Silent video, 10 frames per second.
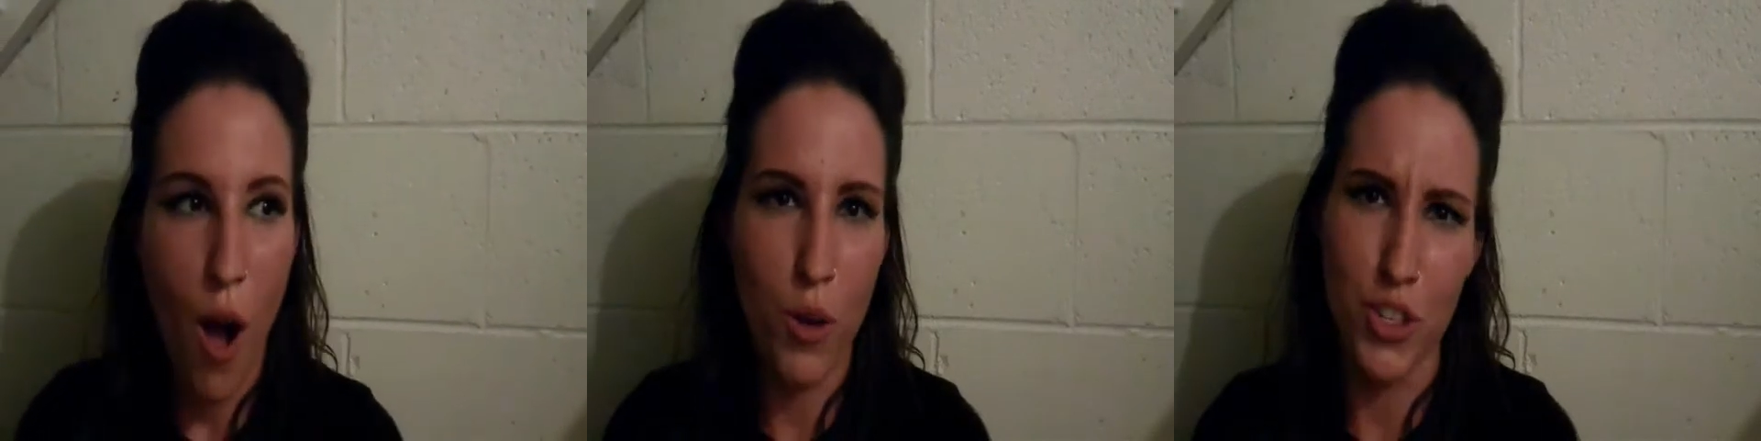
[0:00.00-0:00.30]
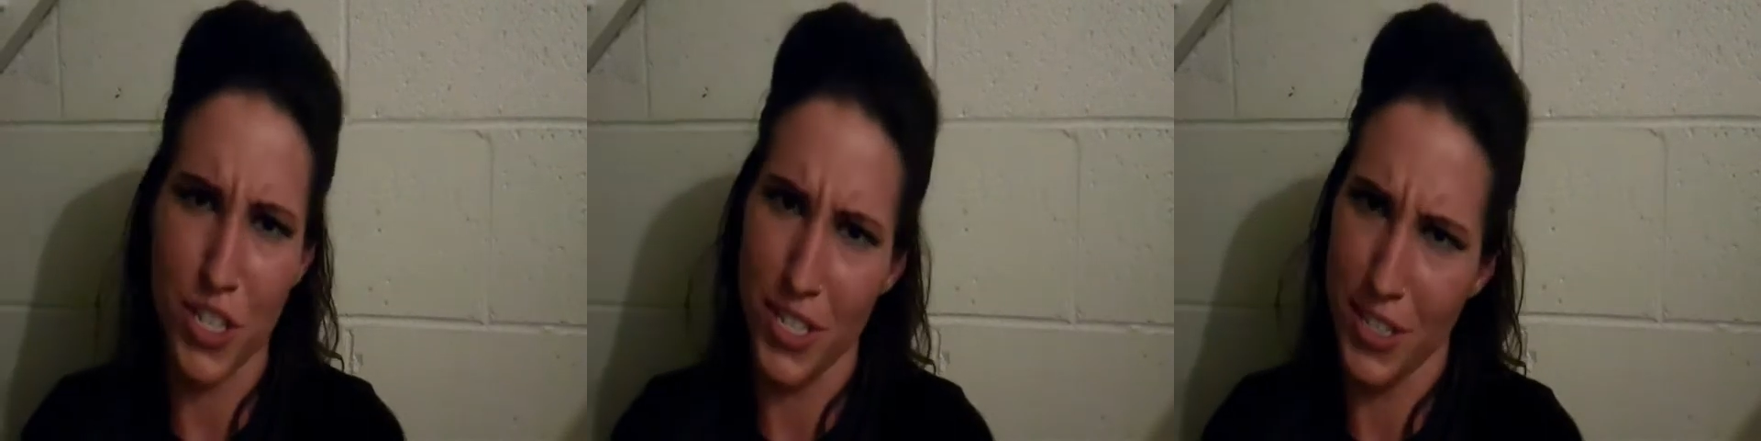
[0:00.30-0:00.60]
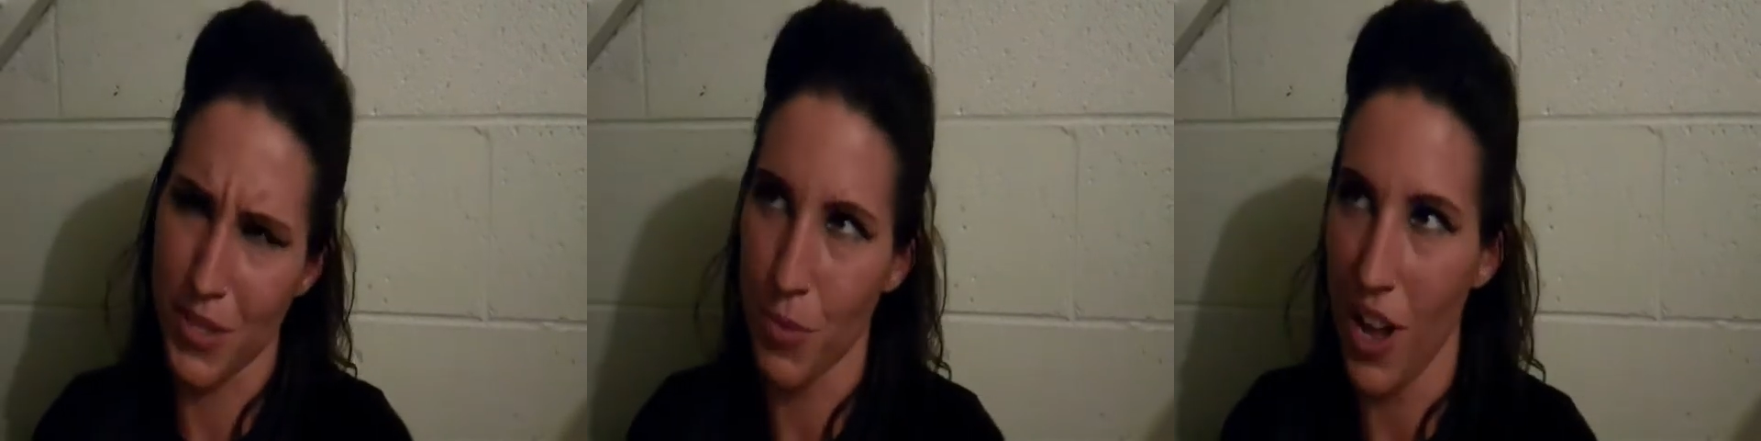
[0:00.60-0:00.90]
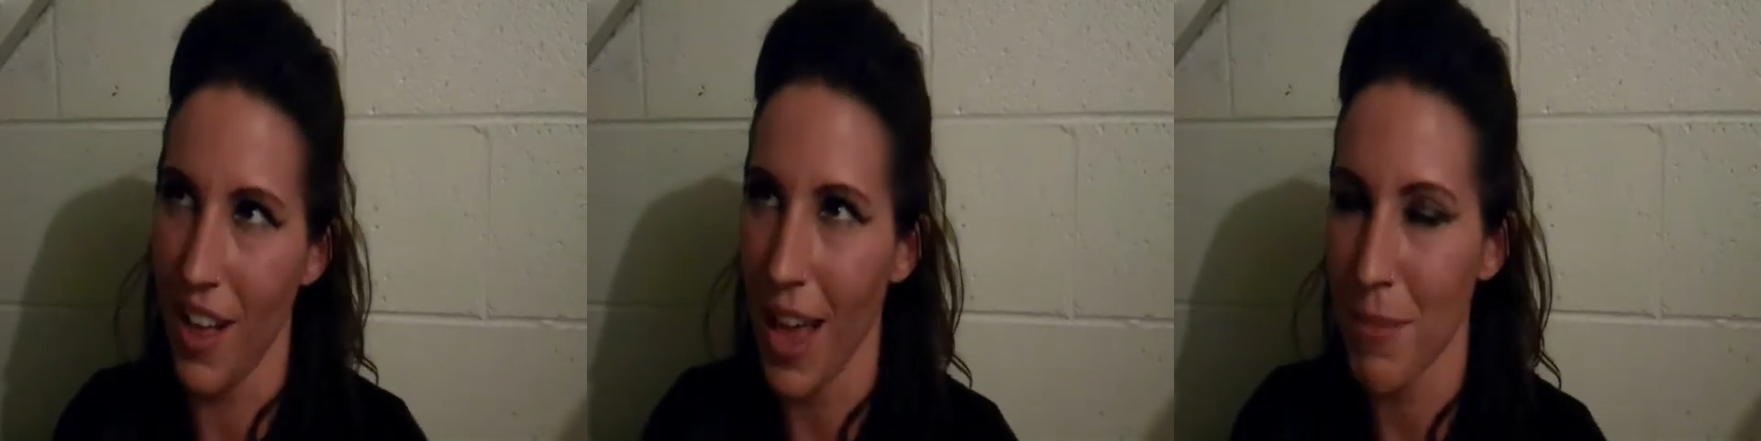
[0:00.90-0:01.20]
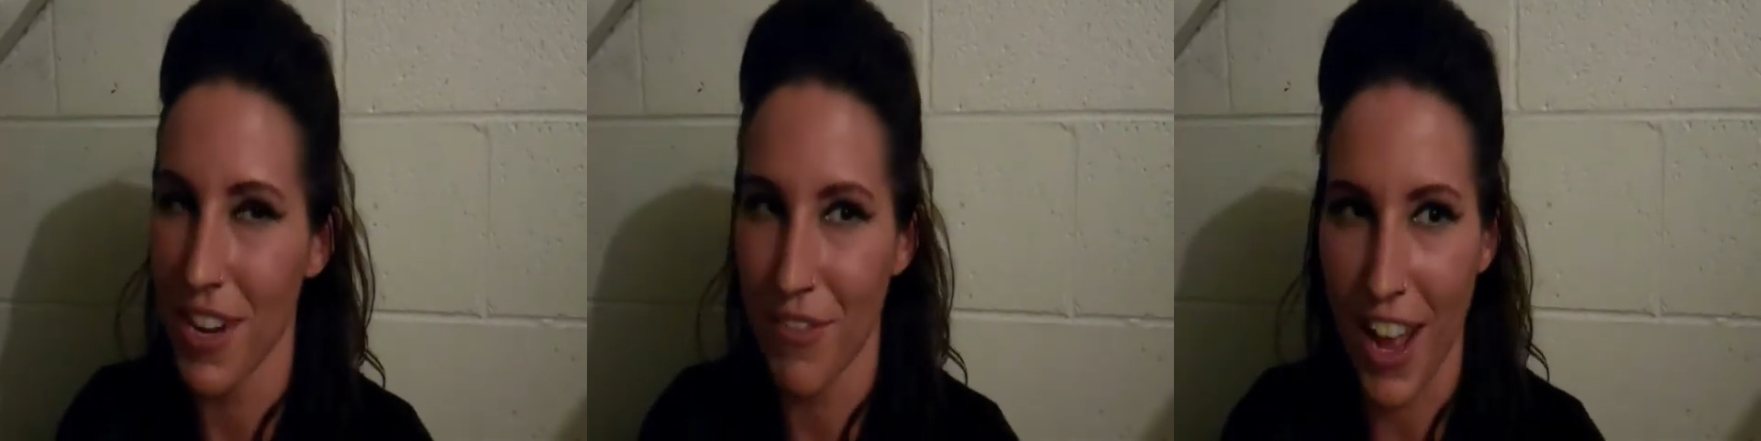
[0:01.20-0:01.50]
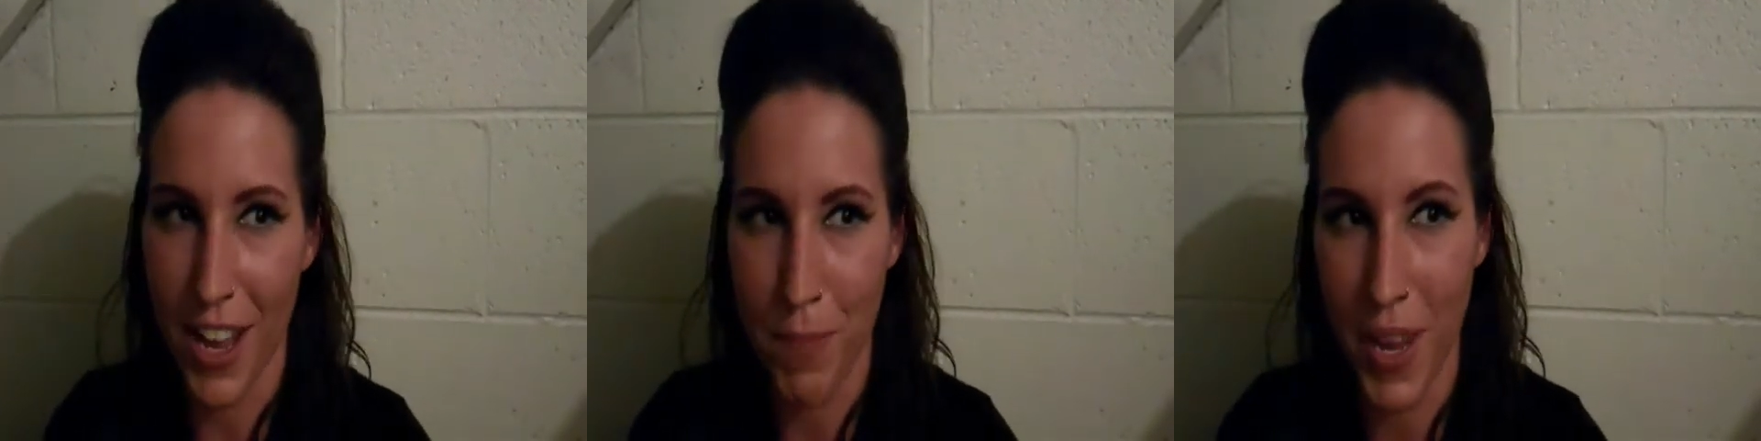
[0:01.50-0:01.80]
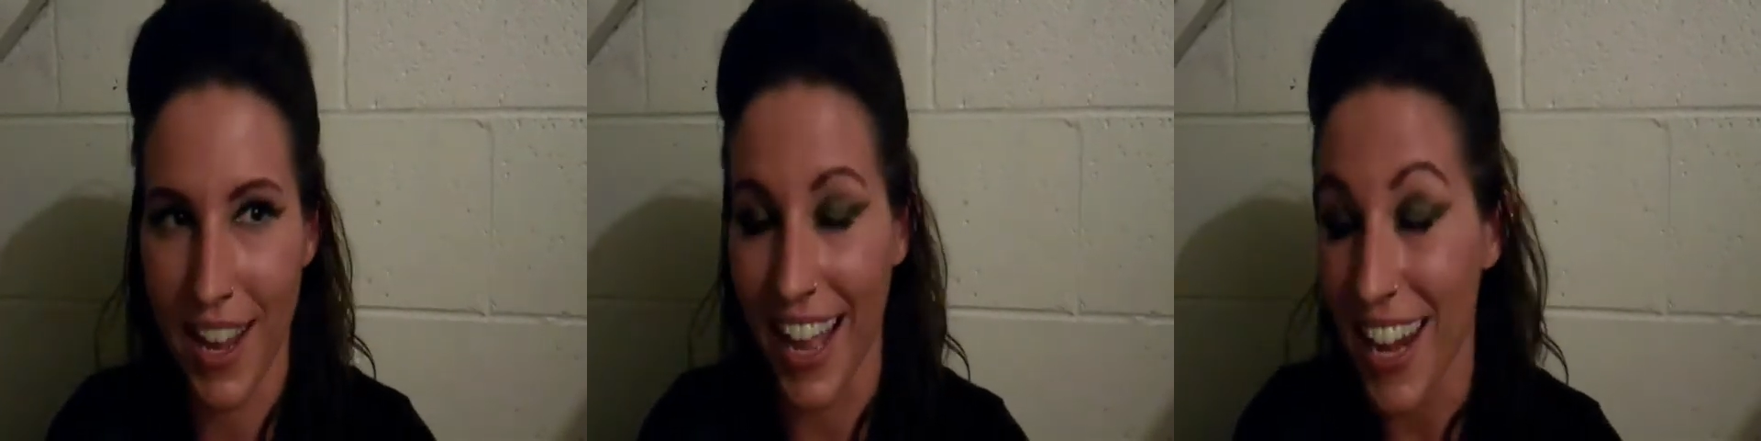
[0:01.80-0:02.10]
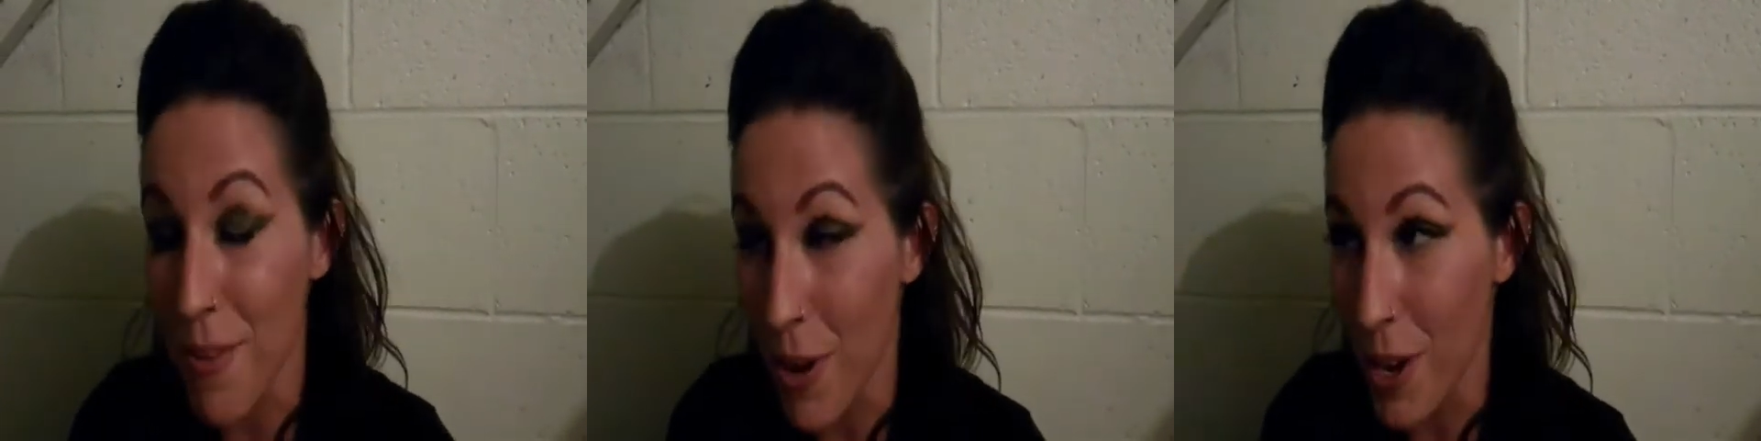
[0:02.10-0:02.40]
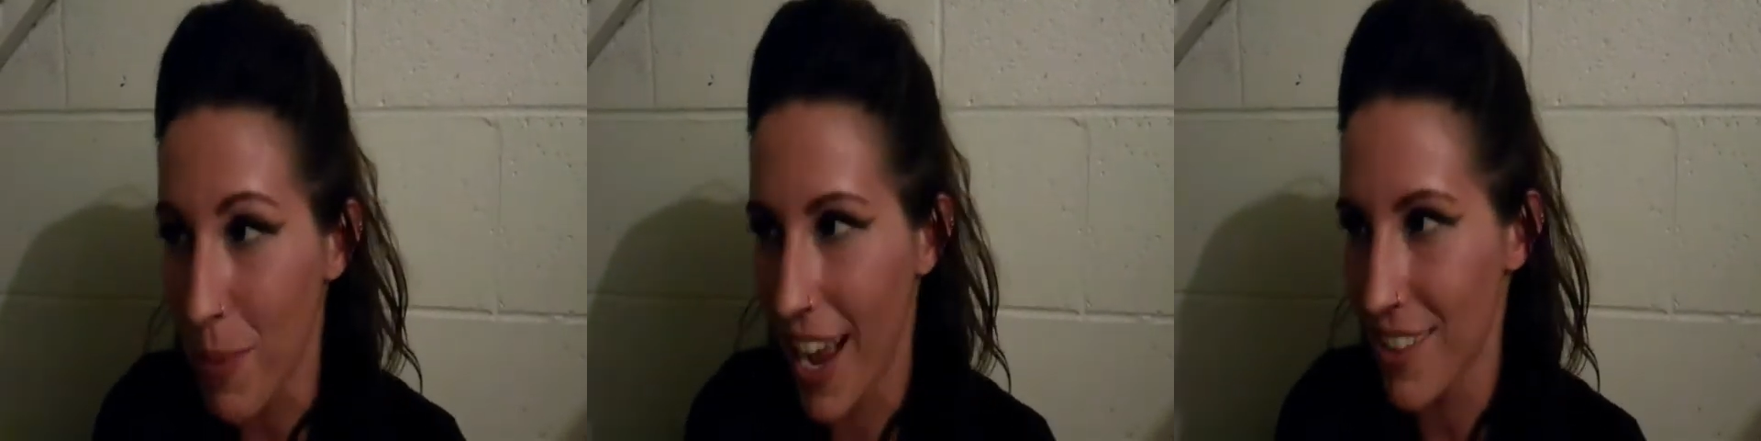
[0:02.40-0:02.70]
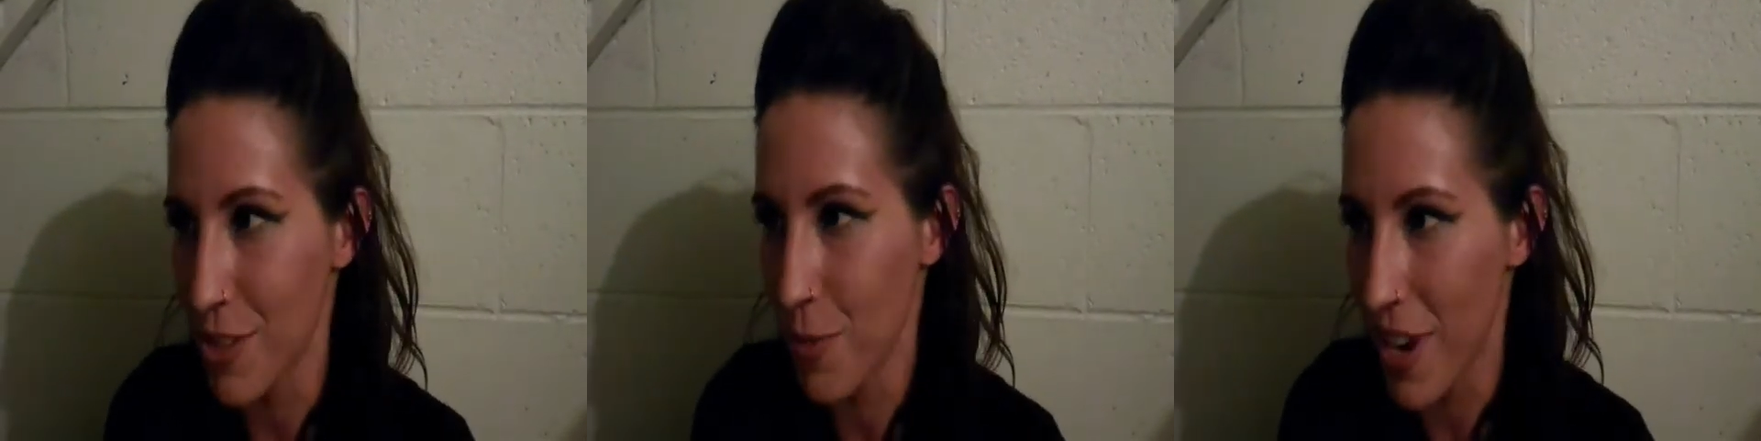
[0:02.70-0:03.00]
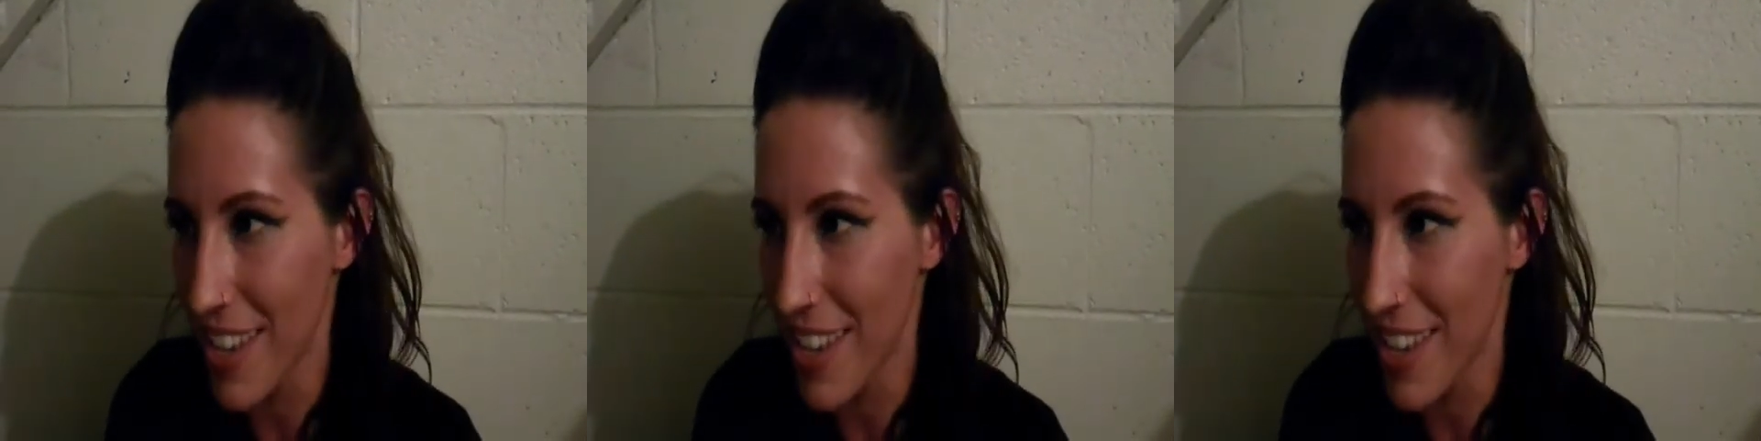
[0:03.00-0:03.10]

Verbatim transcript: Oh, geez. Well, I mean, if I could pick anyone, past anyone.